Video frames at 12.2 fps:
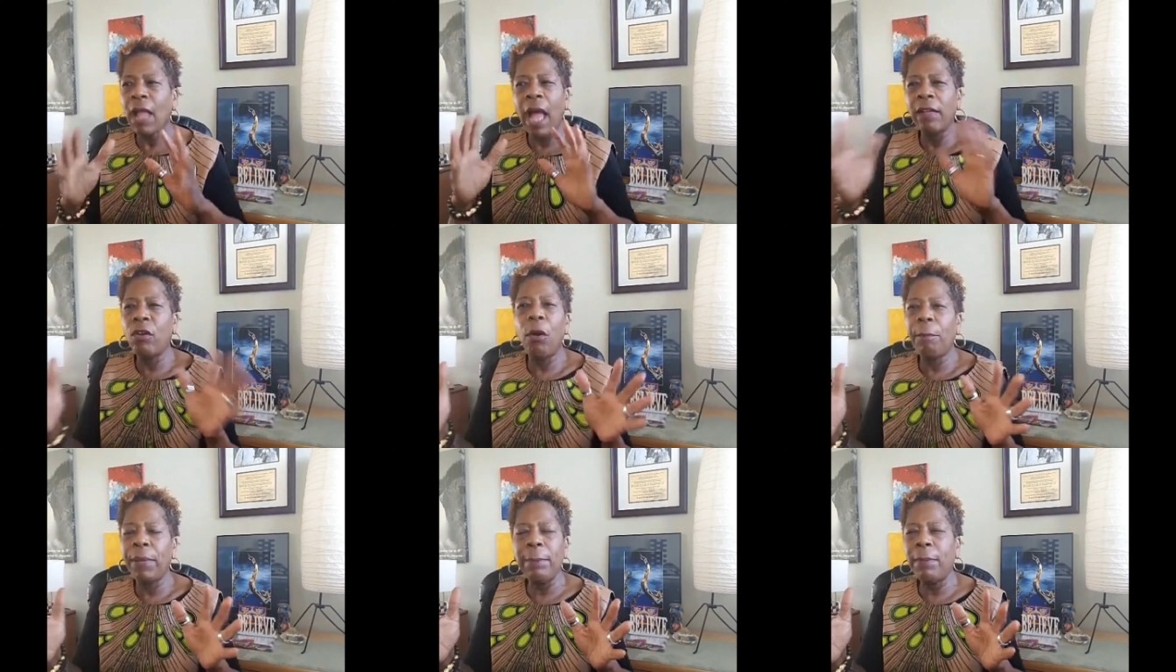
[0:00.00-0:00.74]
I
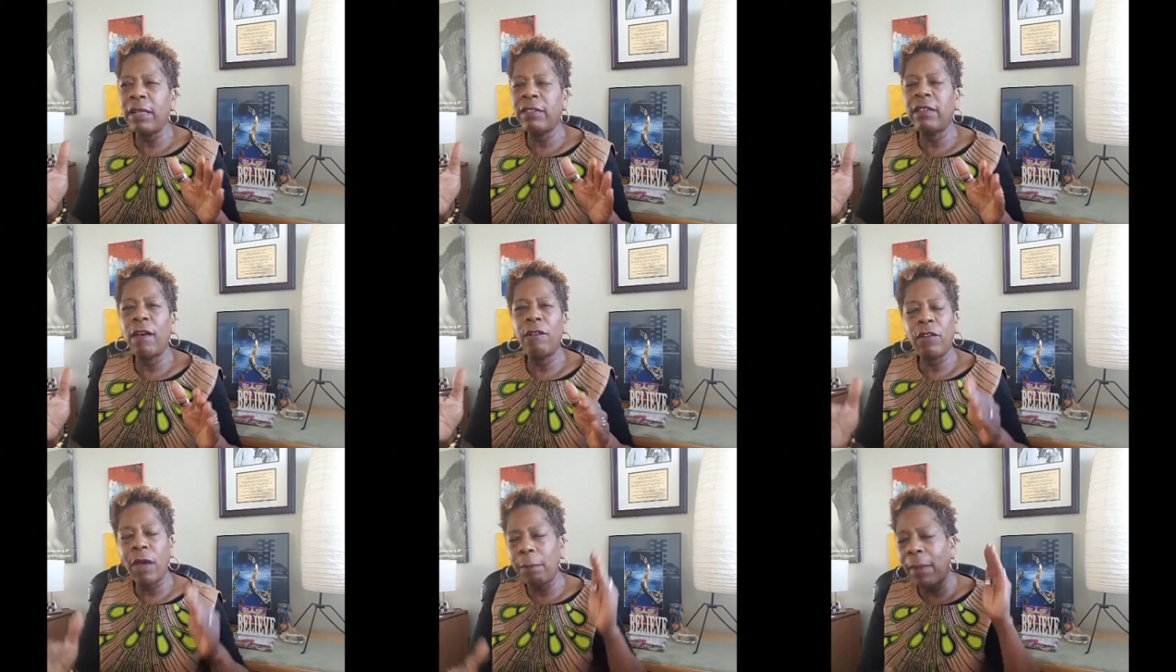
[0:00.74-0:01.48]
don't beat myself
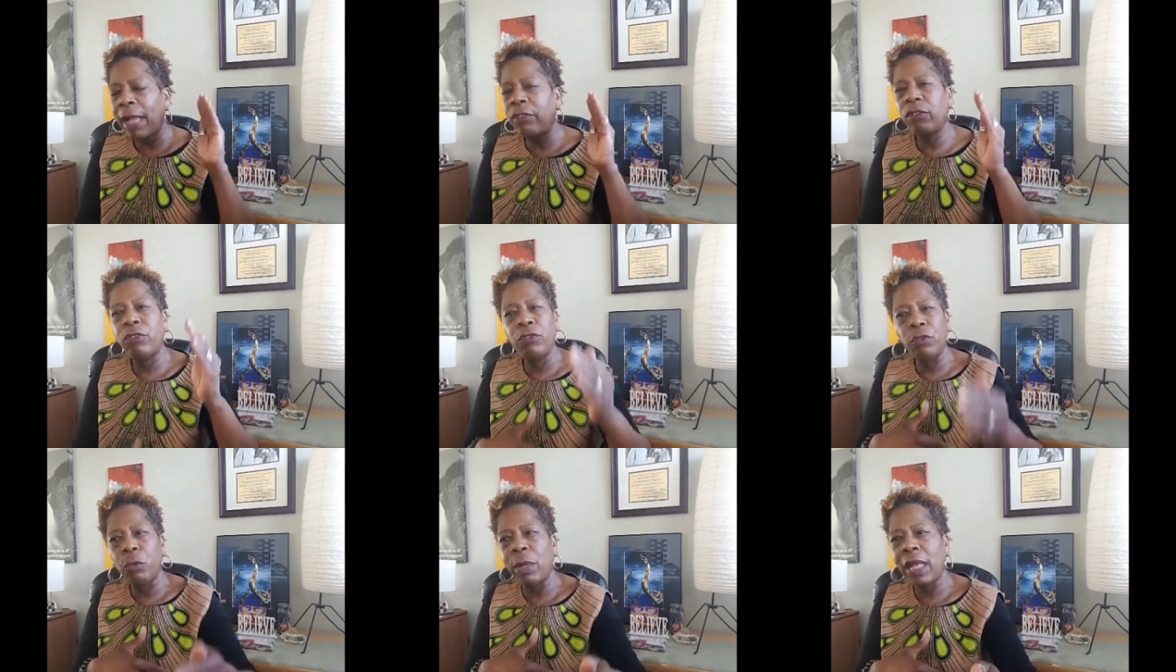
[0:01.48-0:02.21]
up. I
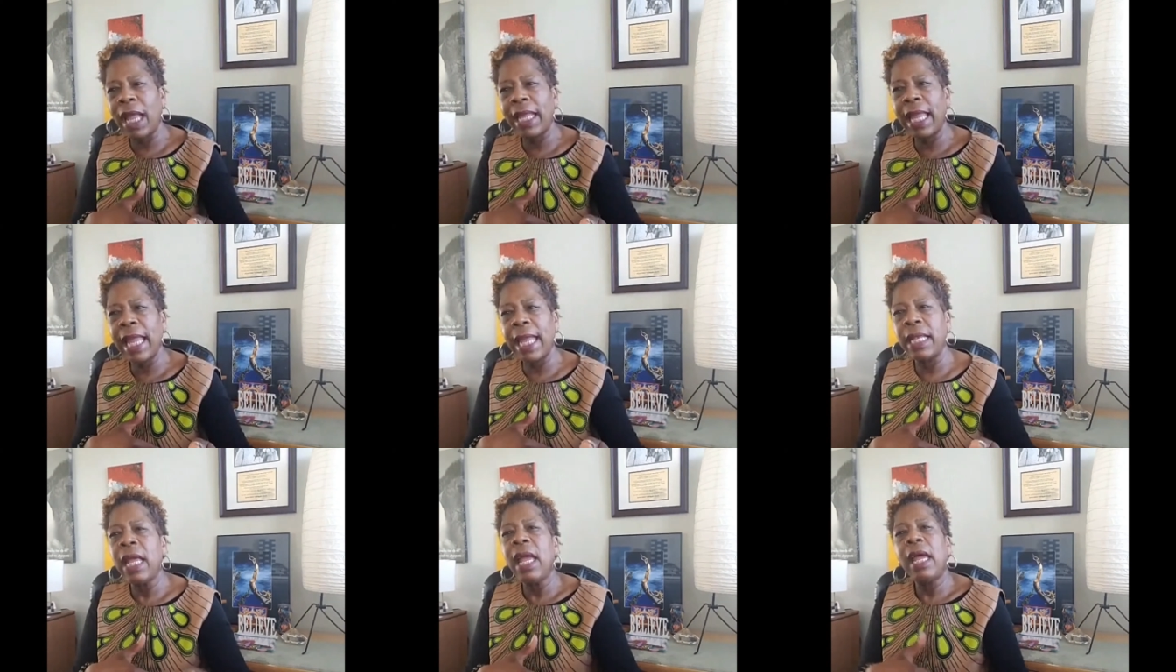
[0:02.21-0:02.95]
just do what I
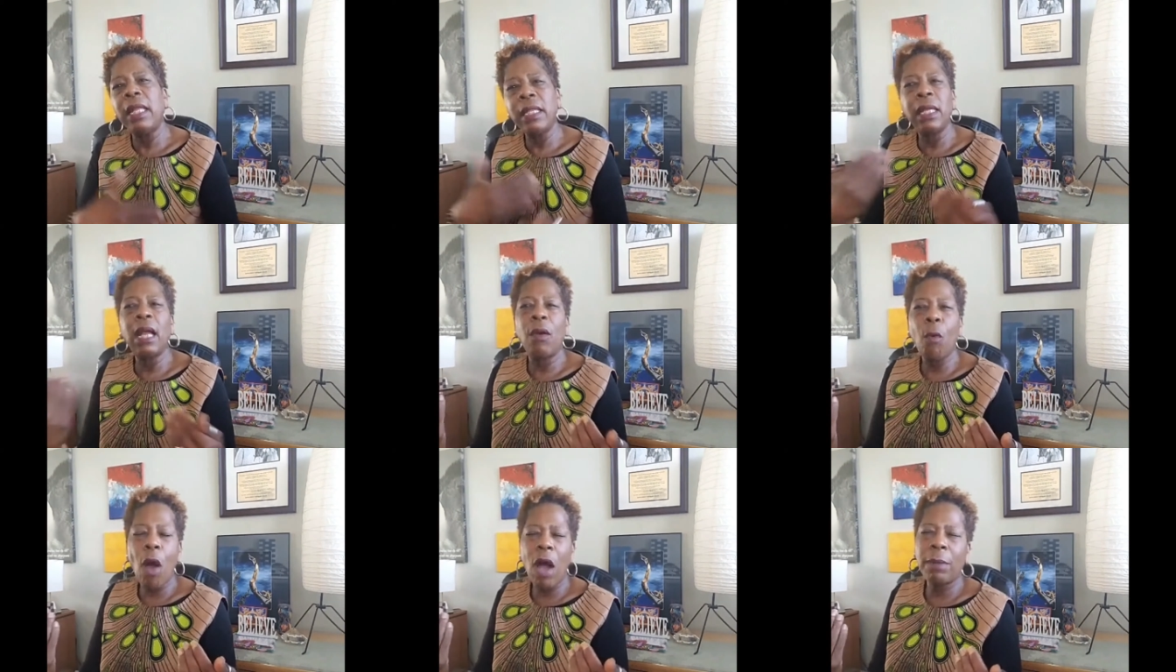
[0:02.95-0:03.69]
can. And then I
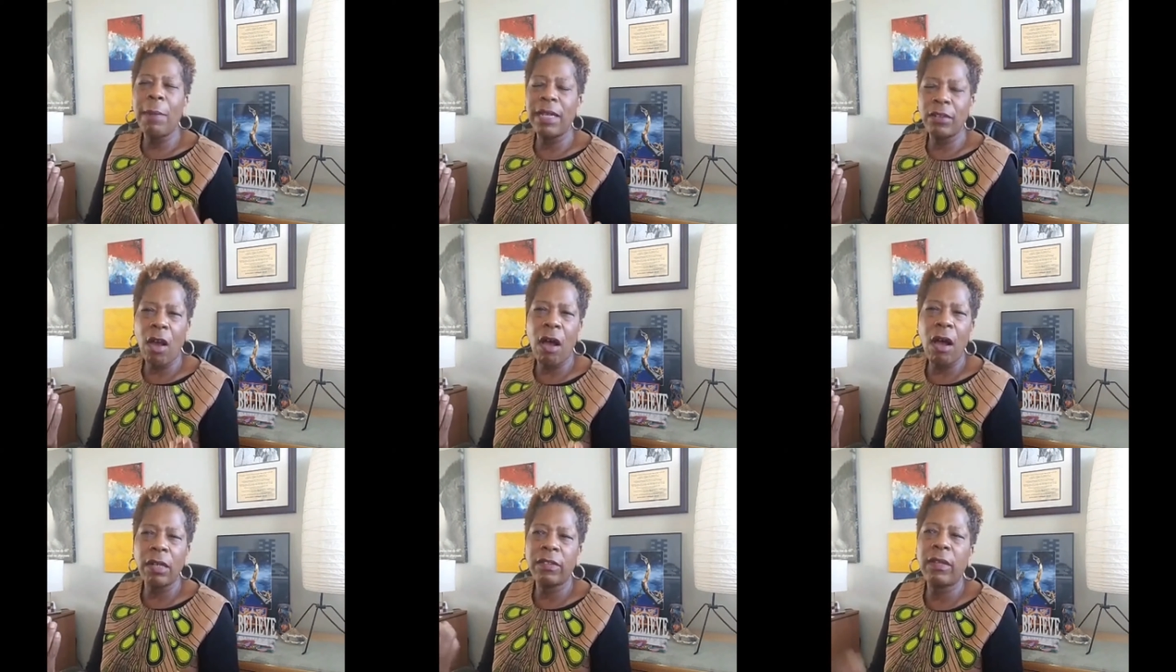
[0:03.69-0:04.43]
walk my
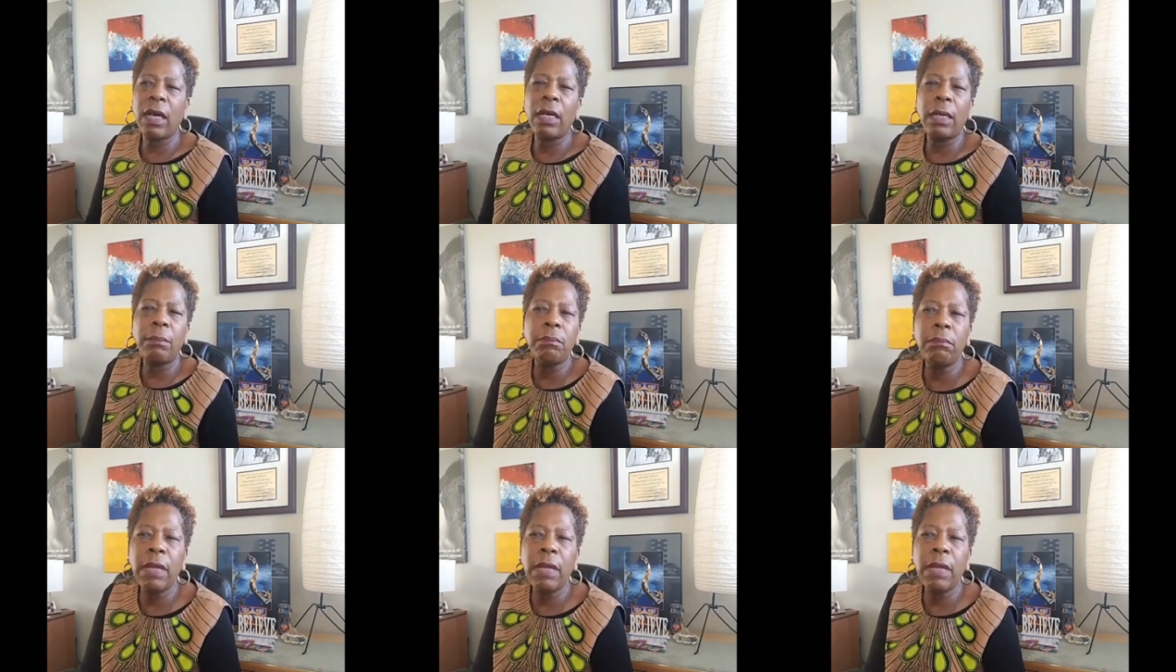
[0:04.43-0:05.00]
dogs, um,